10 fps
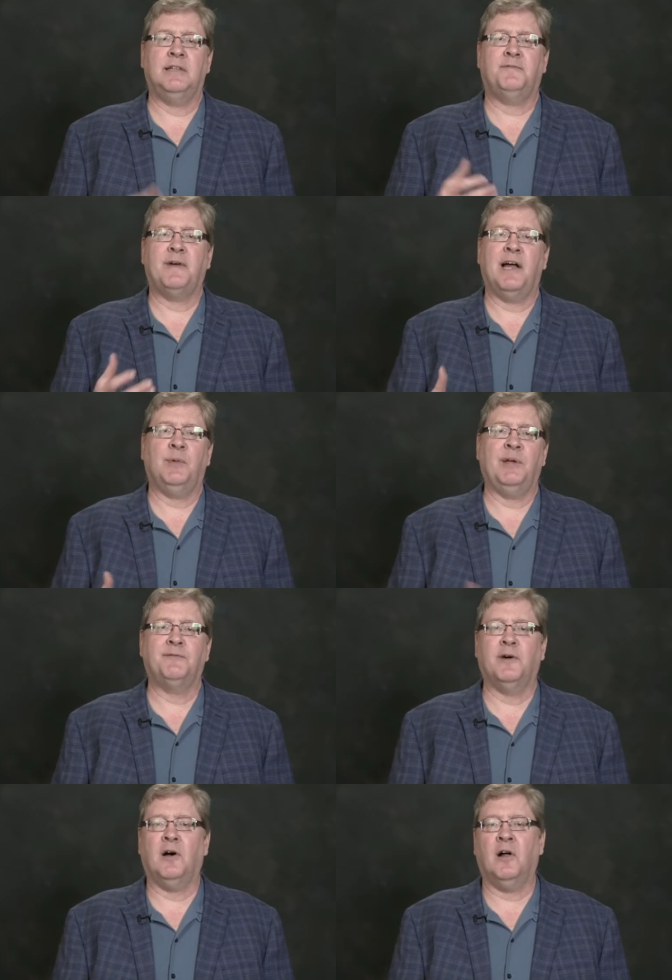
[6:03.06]
the following
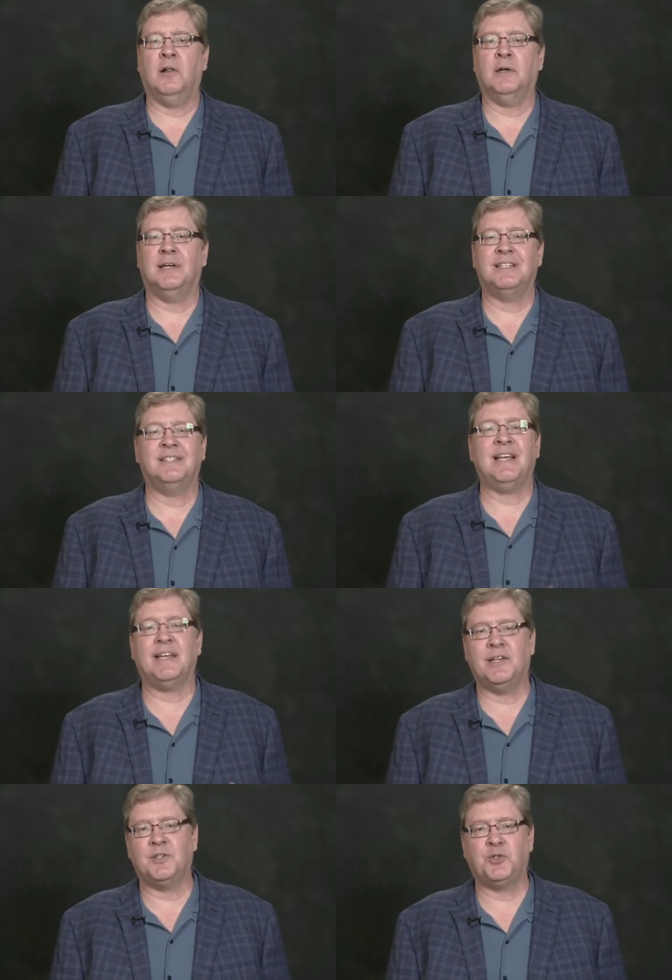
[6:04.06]
fall, a
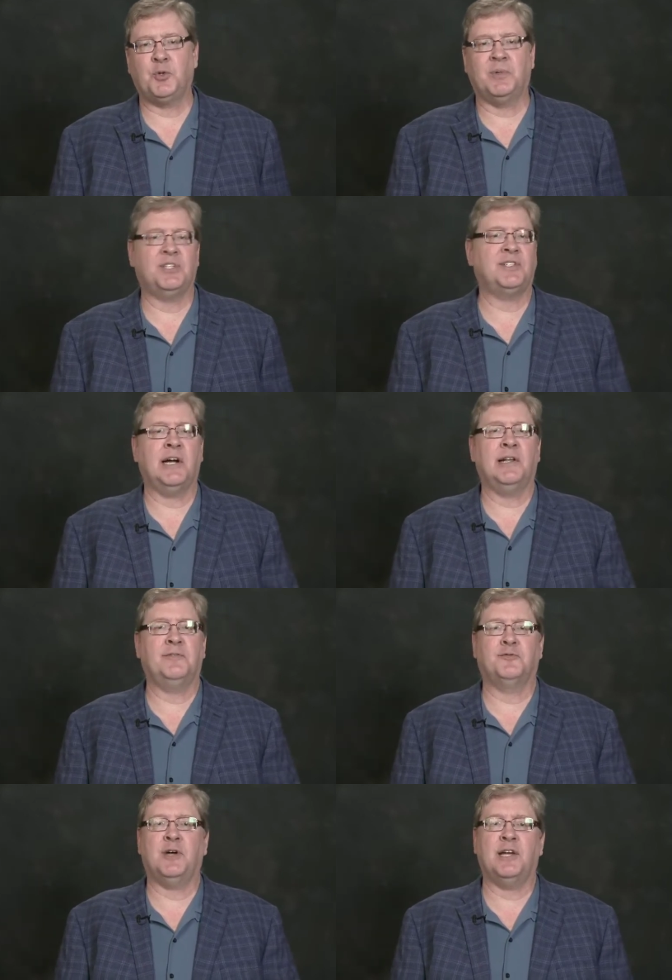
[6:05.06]
second tumor started
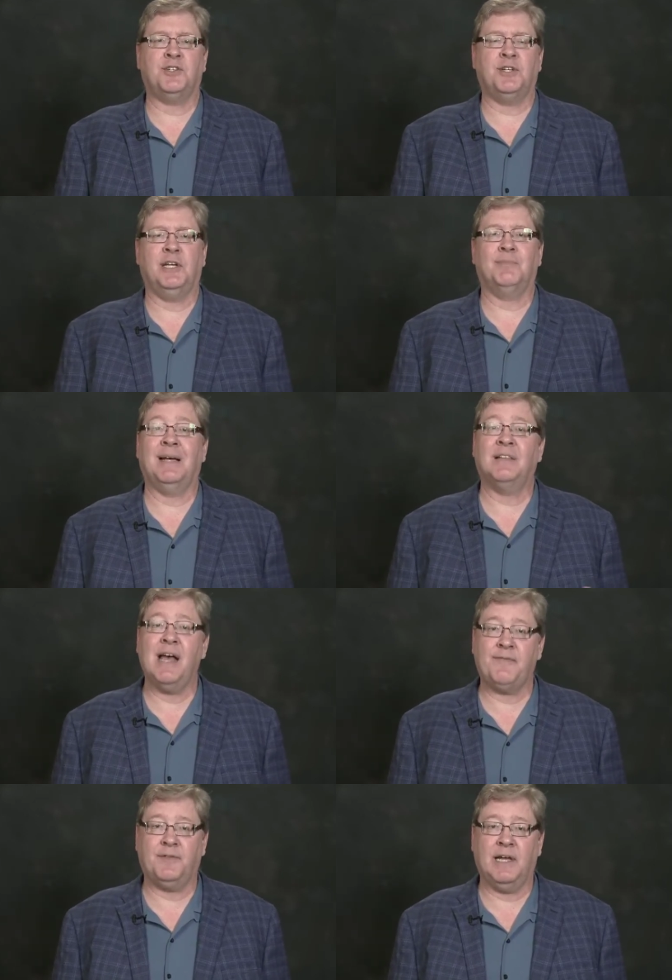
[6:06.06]
fresh in my
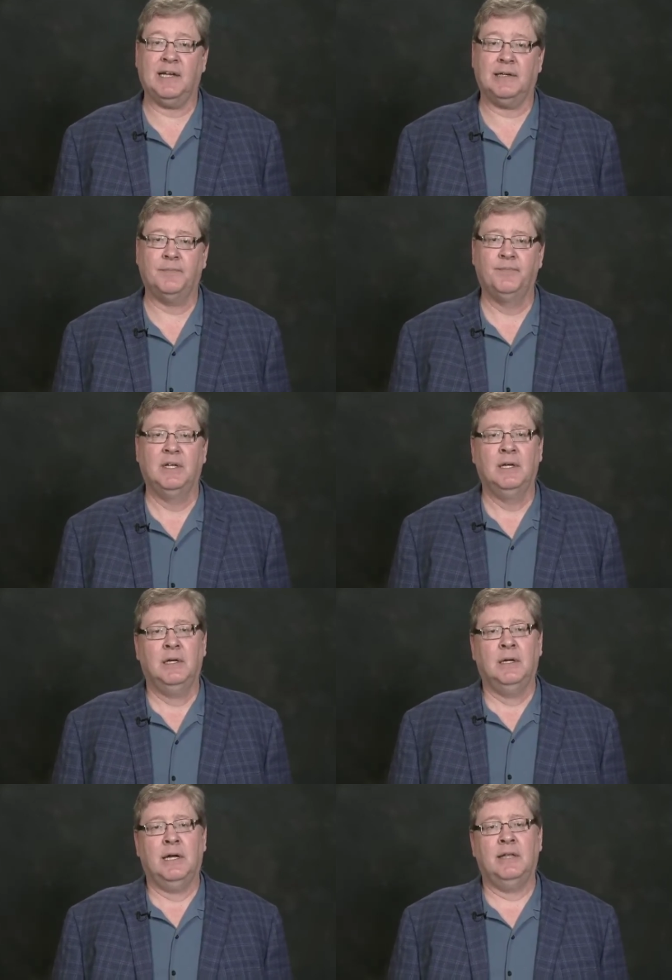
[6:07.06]
left leg.
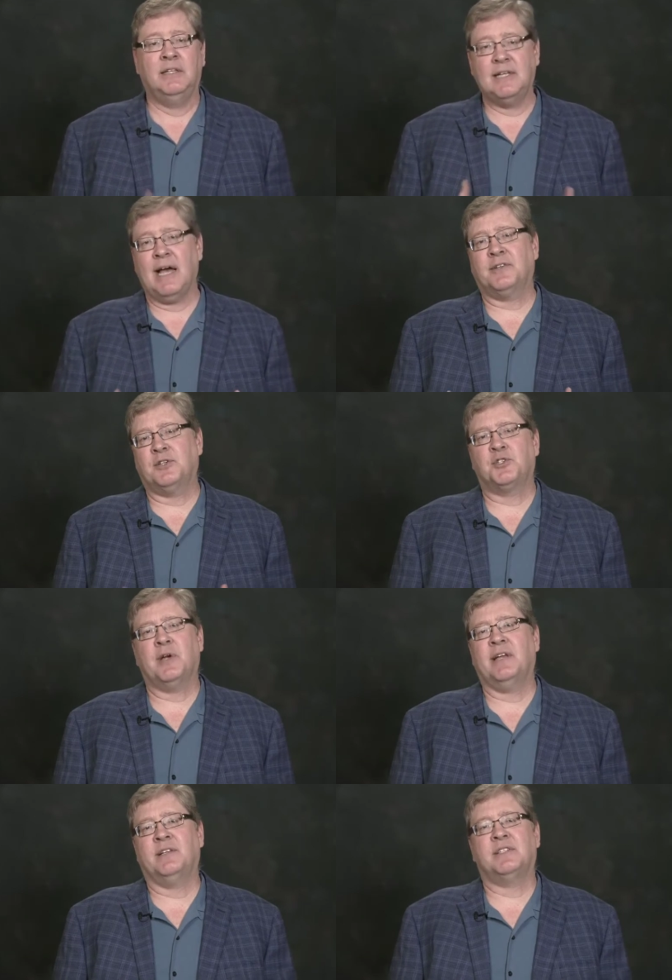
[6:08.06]
And the doctors
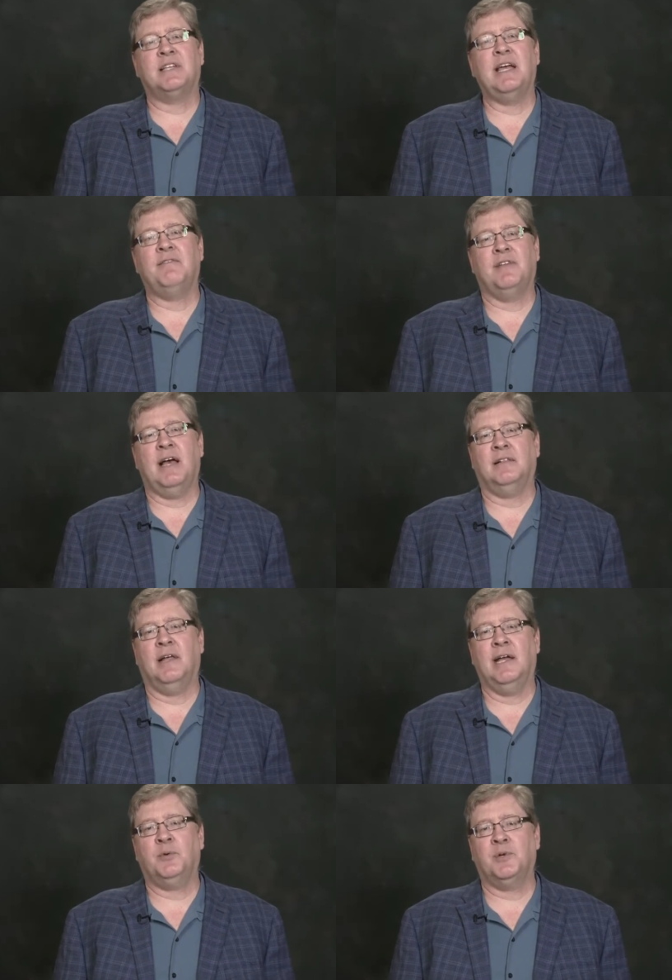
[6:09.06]
tried to save that
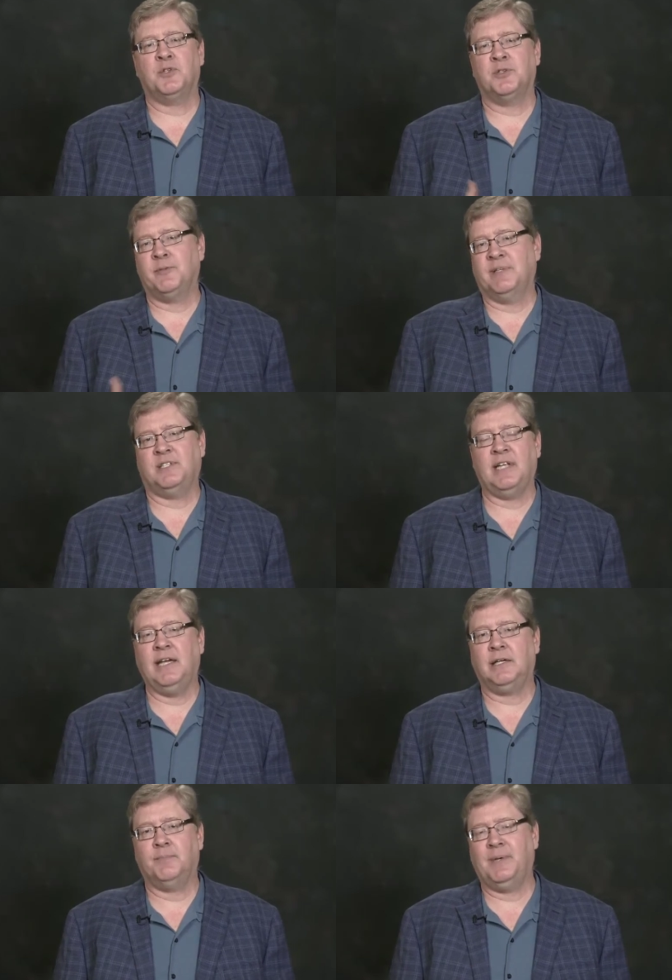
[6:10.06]
leg, which was a
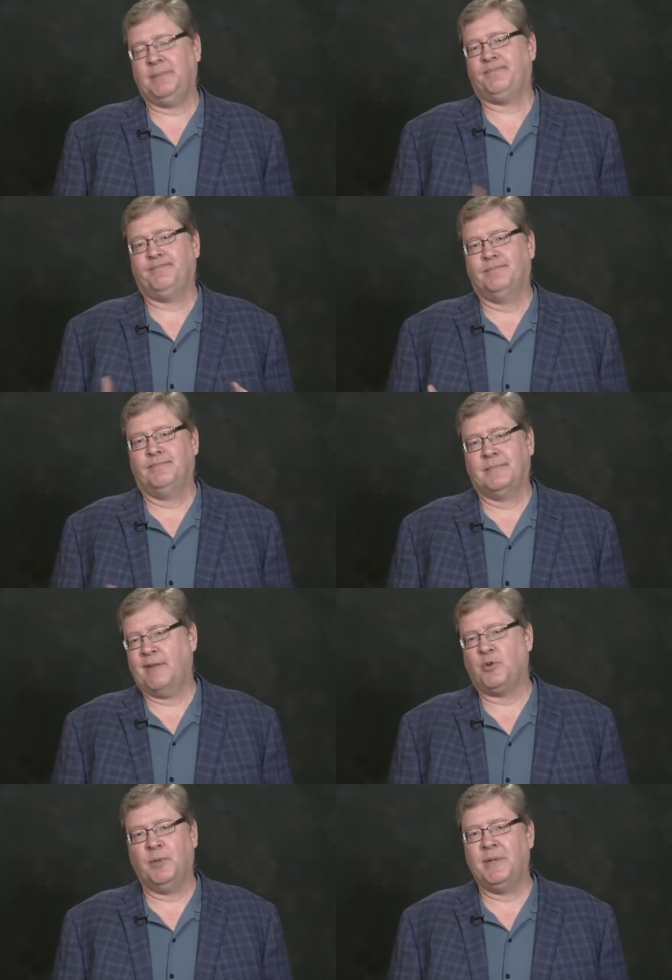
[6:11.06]
mistake, but
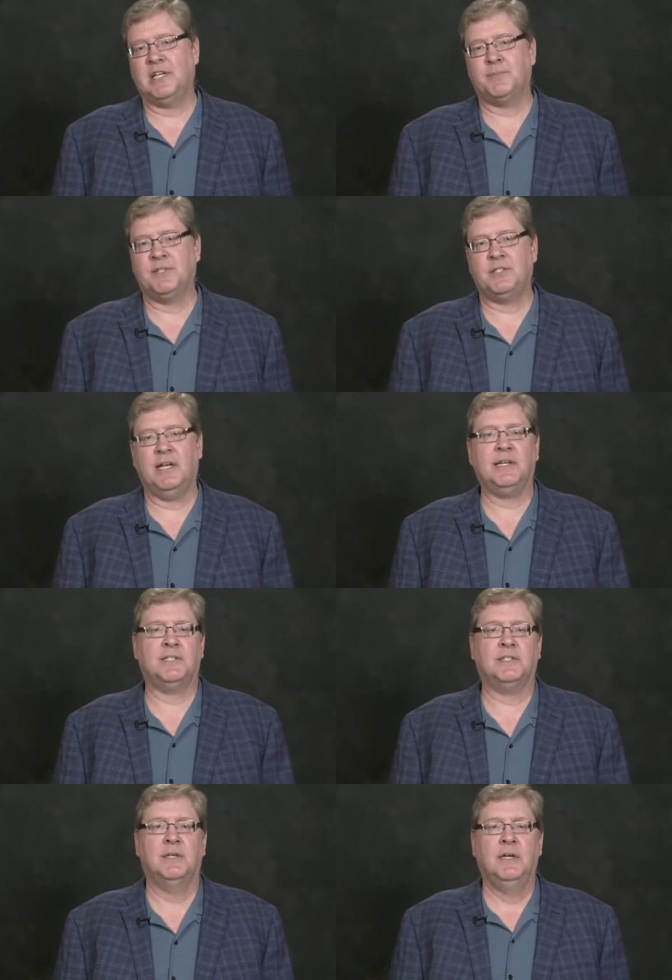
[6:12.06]
Everyone makes
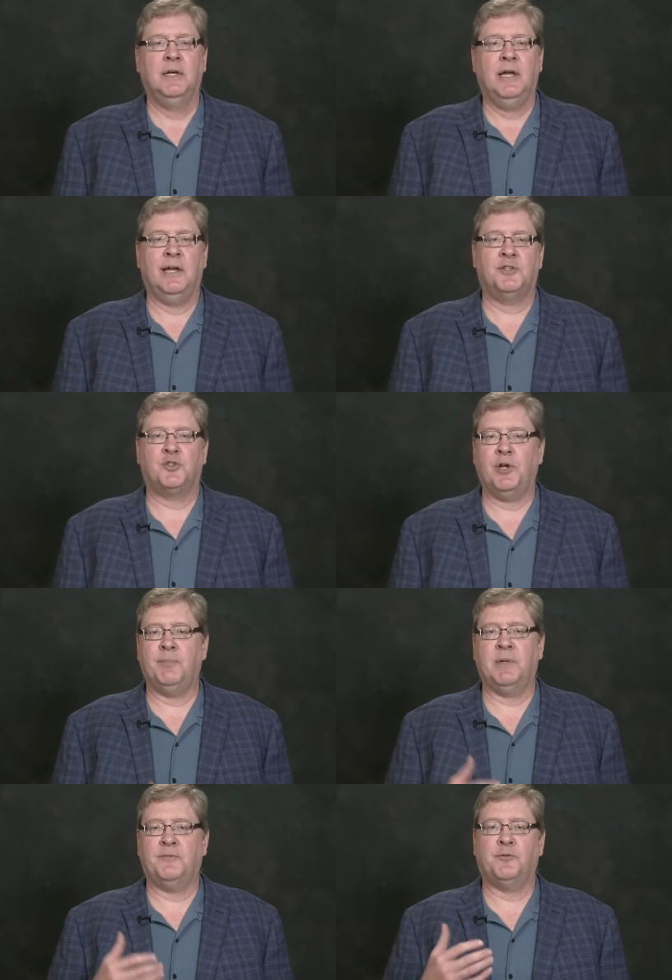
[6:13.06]
mistakes. And
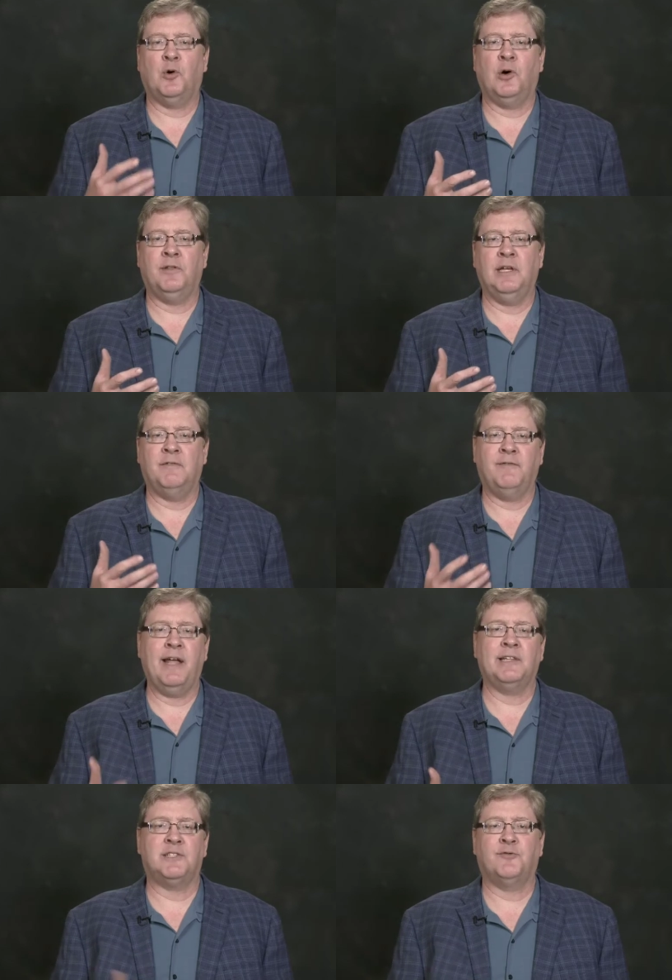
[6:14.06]
treatment for the
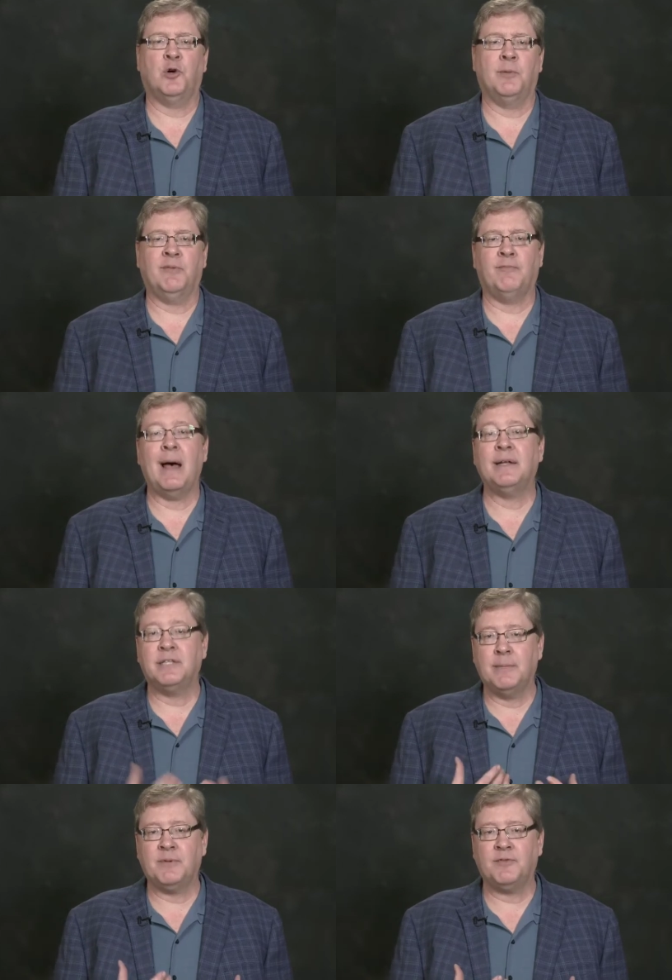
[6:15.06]
advanced form of my
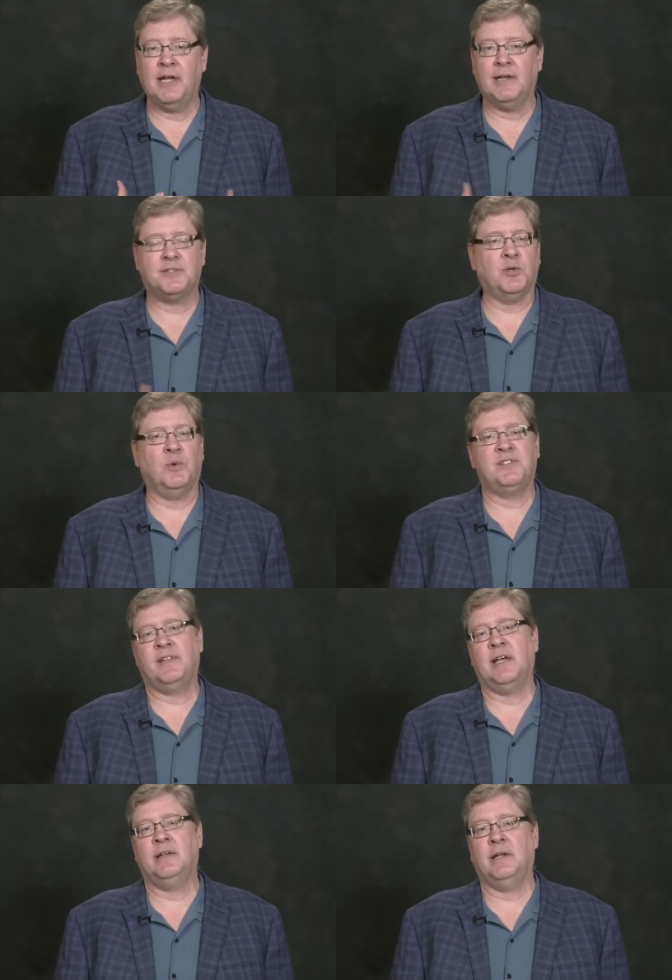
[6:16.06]
type of cancer was
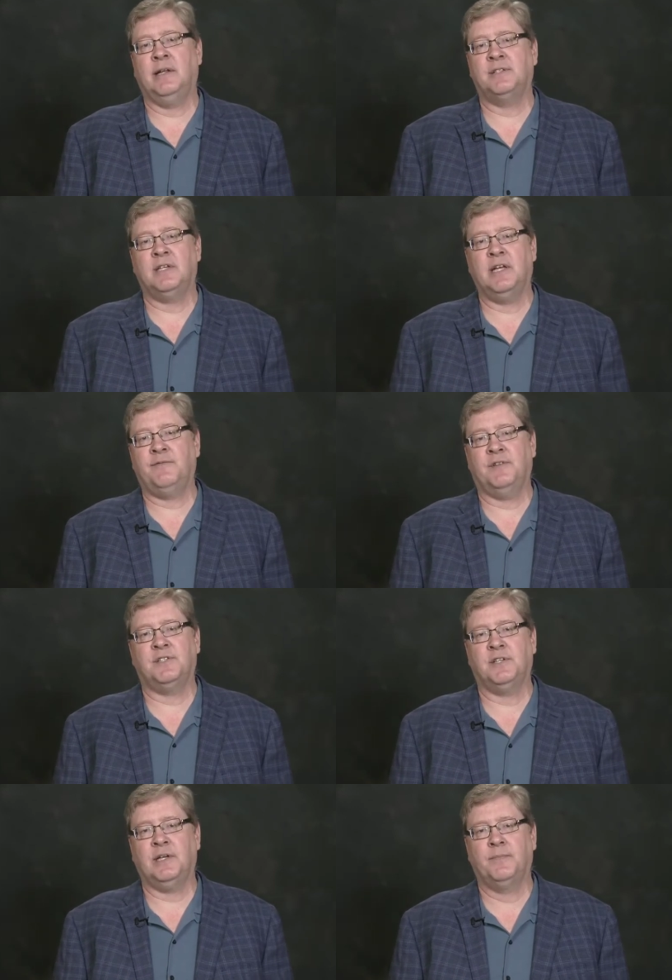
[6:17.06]
then in its
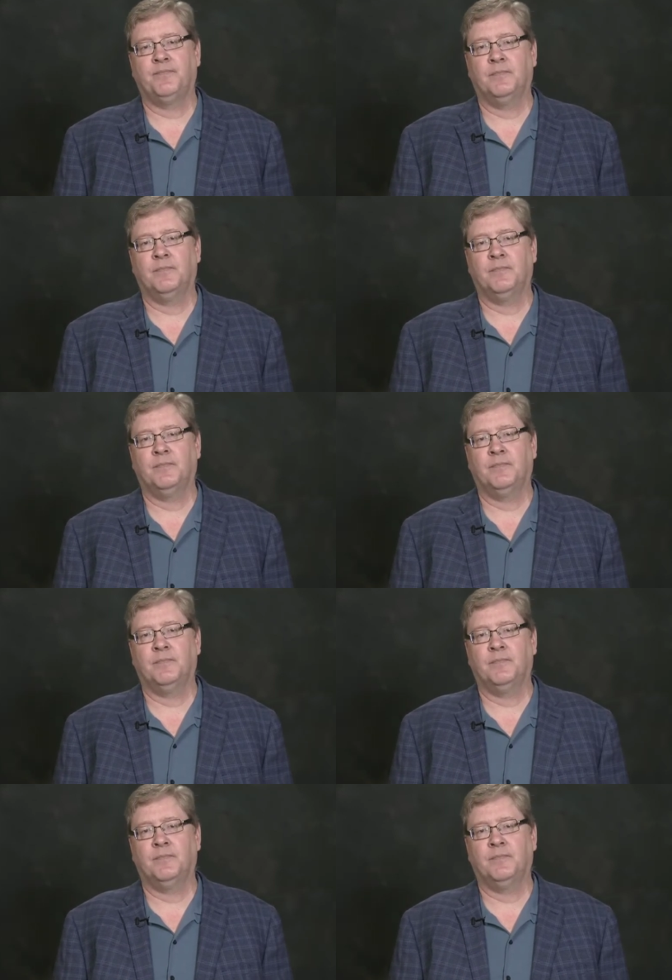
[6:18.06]
infancy.